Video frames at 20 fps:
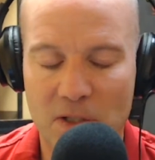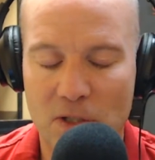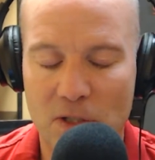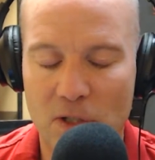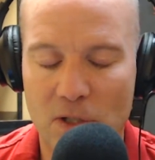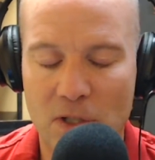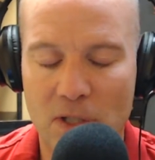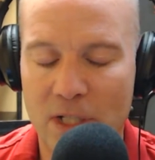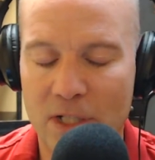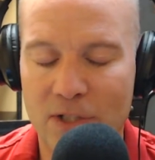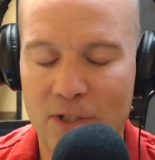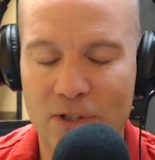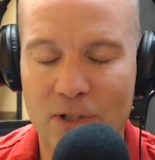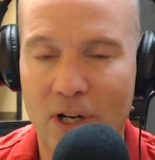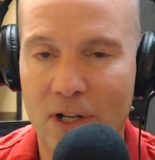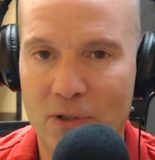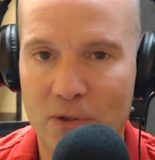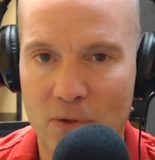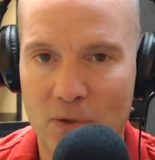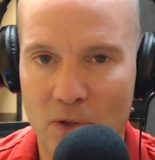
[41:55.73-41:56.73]
it's
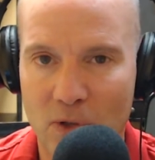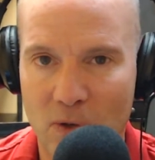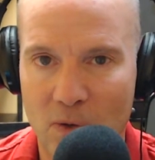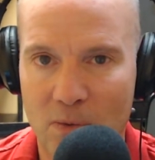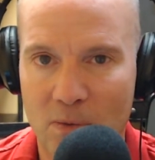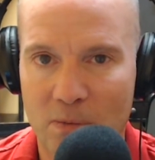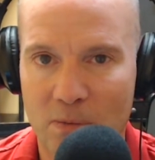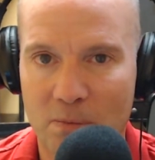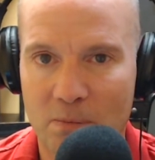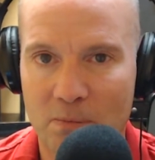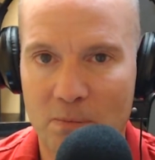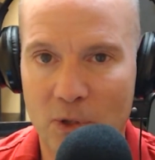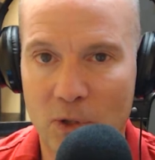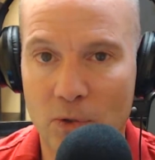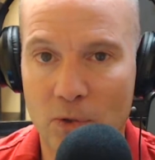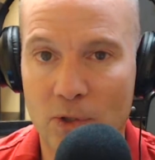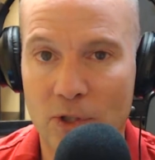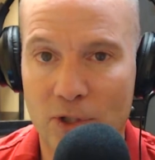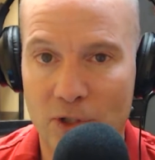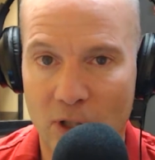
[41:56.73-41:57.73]
not true.
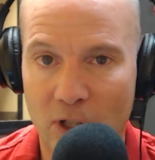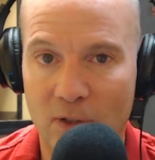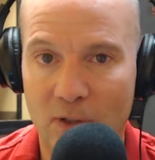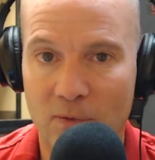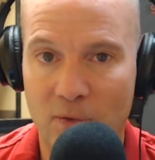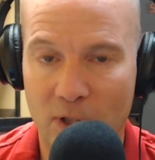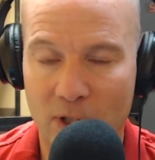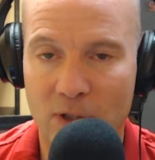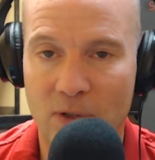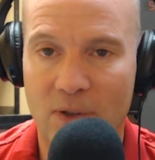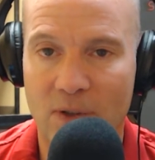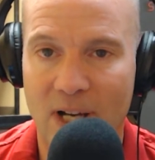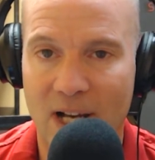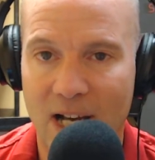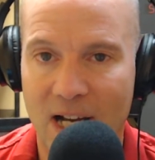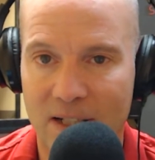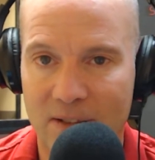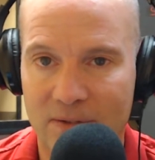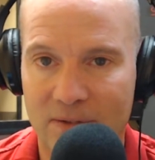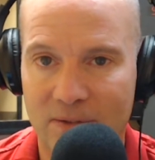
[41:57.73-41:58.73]
You deserve what you
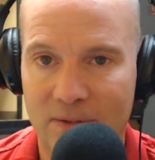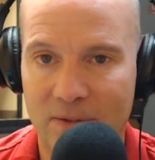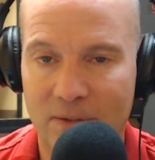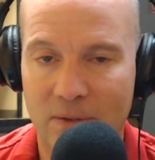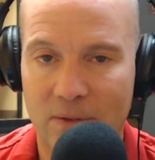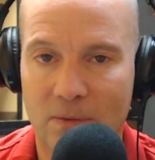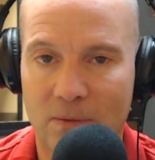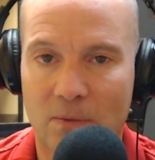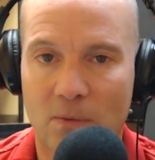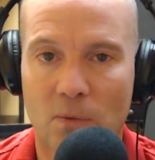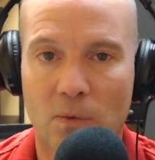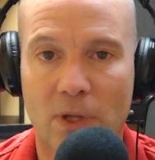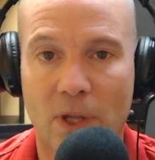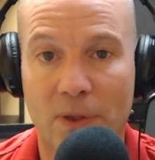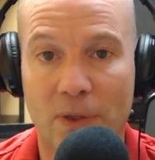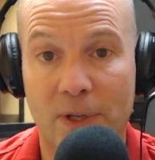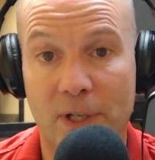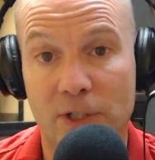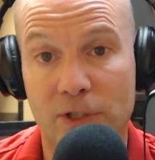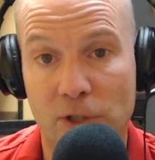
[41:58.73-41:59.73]
have. The
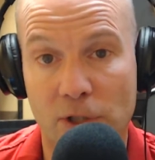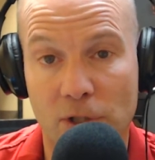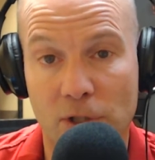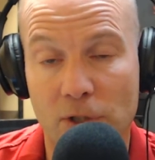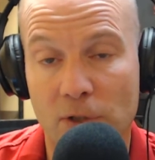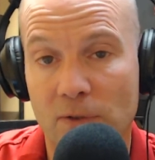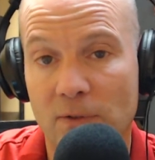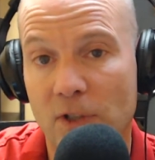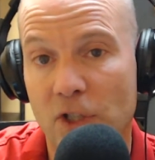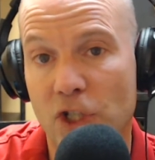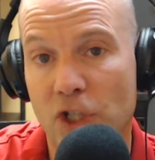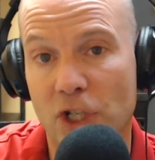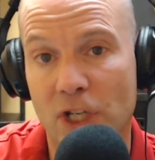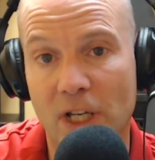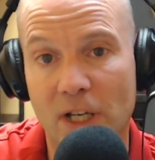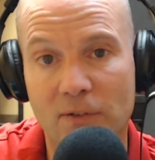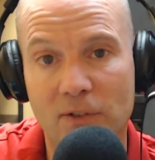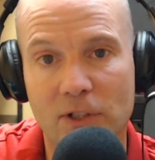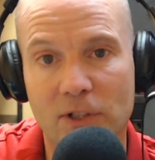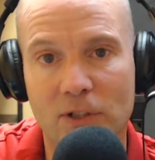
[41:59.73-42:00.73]
things that you've
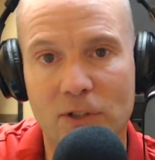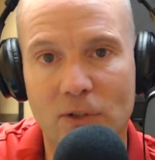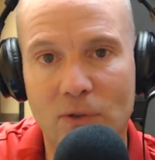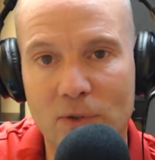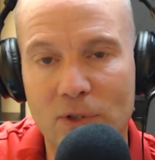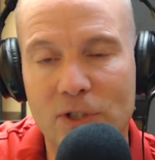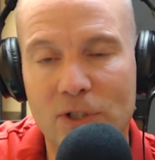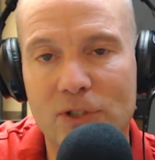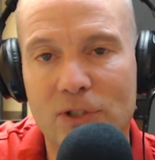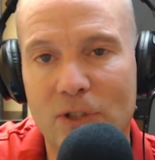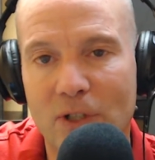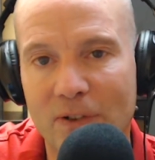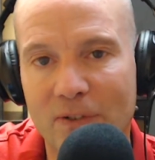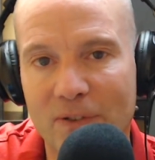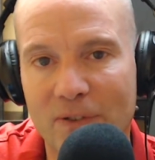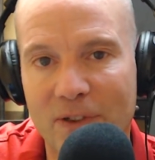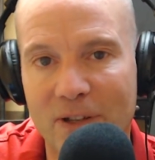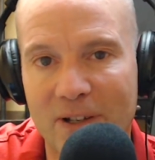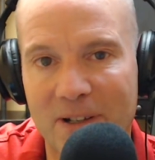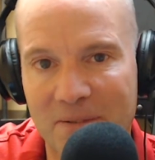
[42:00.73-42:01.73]
achieved, you deserve
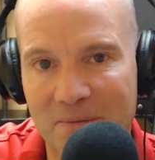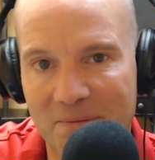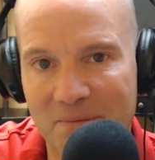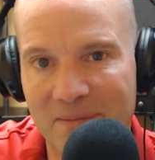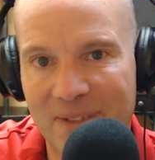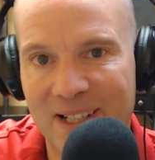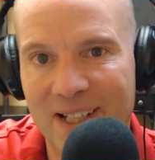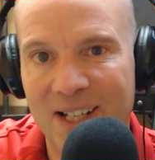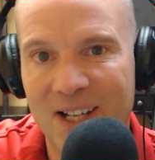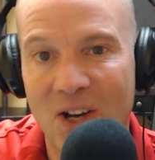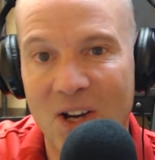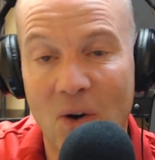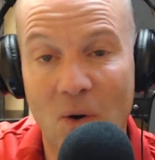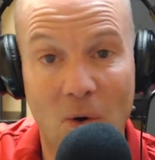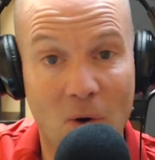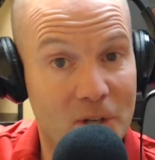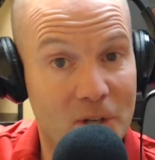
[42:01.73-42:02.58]
them, or you